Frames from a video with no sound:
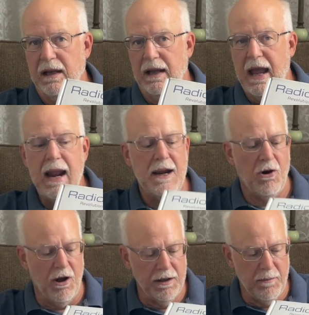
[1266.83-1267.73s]
And I
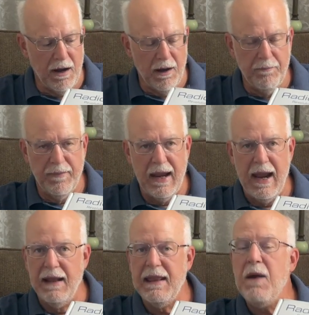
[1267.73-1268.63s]
called them up
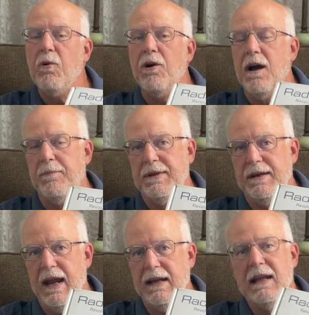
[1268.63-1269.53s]
and they weren't up to
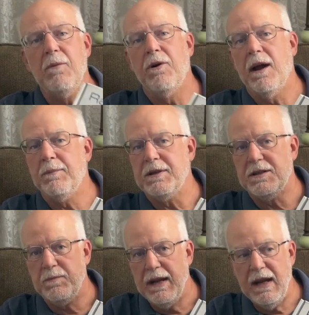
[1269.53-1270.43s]
date. They weren't up to
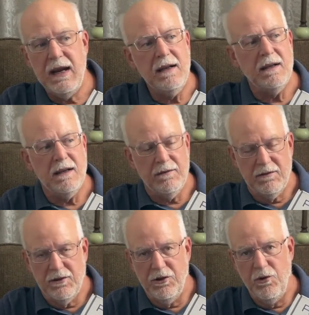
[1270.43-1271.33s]
speed
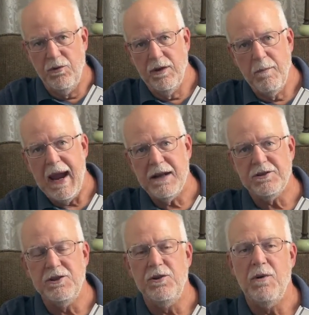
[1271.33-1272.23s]
to
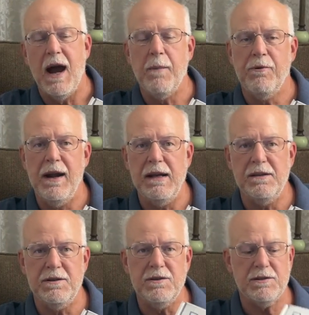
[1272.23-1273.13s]
Mac's new operating
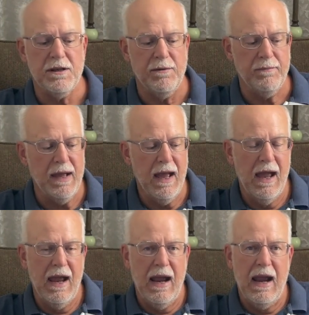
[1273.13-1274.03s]
system.
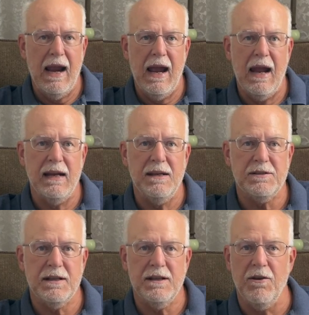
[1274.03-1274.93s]
And he
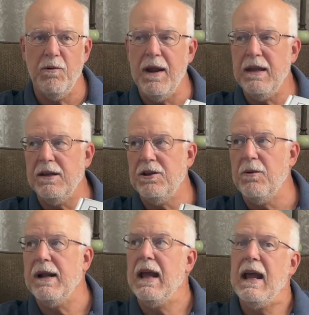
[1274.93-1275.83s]
said the only way you can do
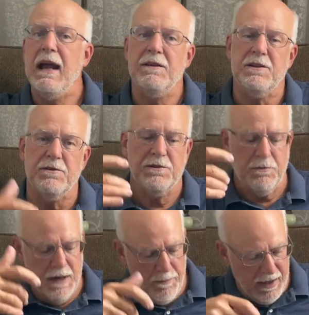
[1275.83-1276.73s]
it is there's
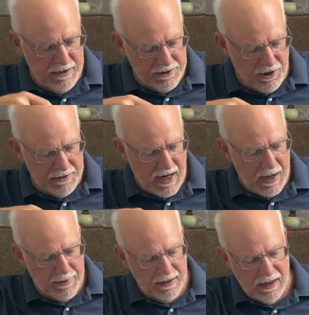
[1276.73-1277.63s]
3 buttons on
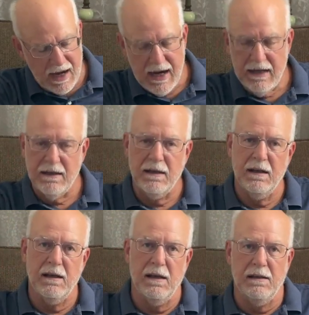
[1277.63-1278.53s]
top of the light
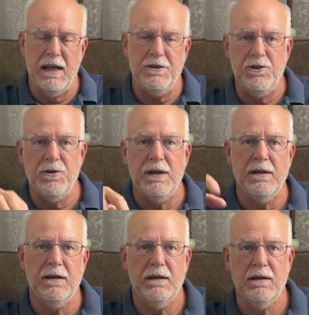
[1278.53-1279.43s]
that you can